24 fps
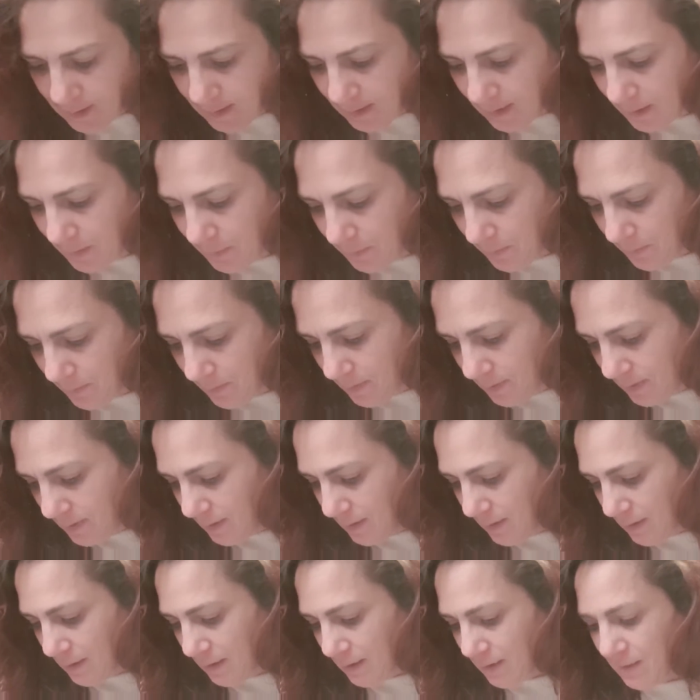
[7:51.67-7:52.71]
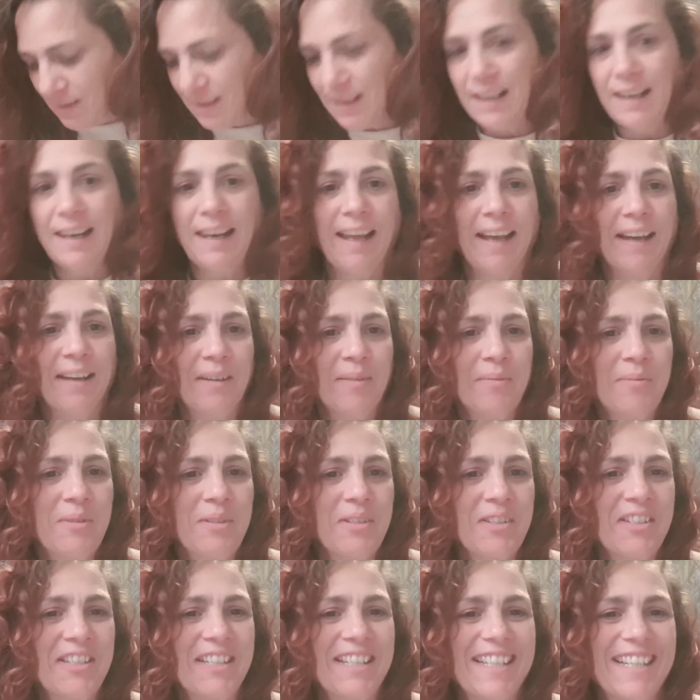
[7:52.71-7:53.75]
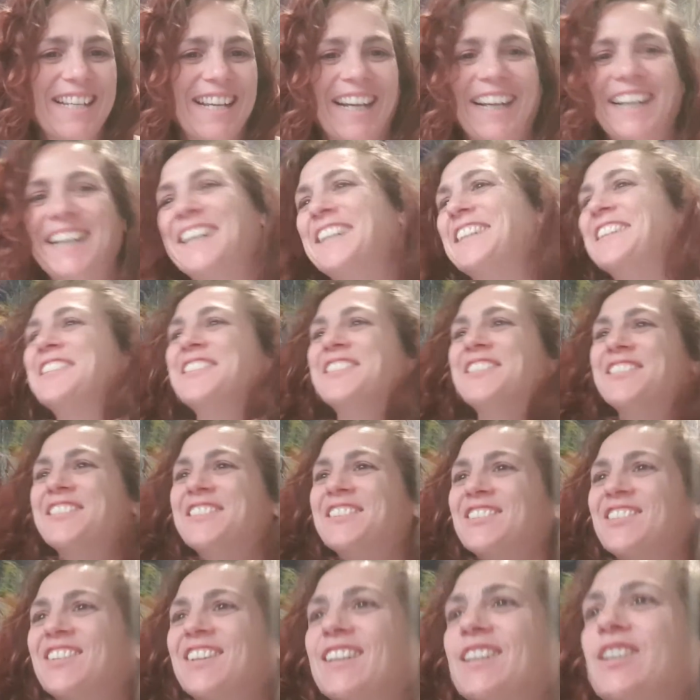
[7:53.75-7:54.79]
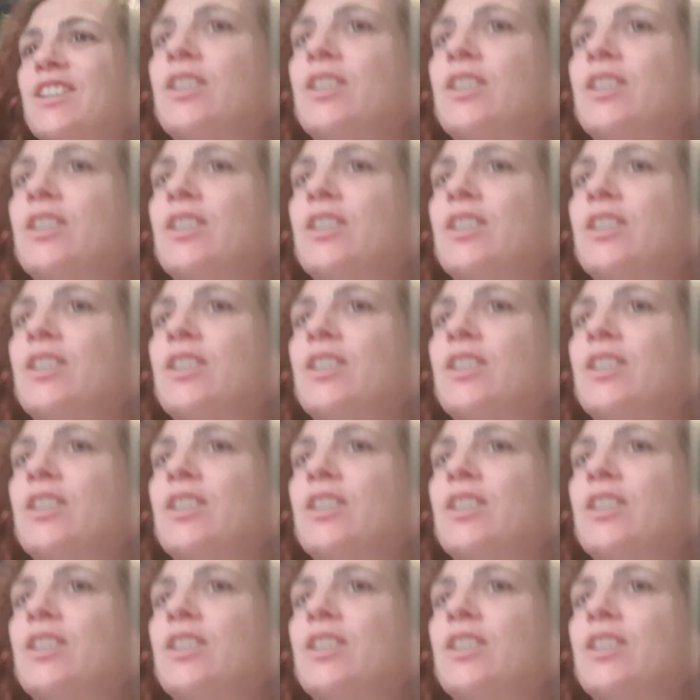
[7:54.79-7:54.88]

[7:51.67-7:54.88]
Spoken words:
The loud, obnoxious car. It was quite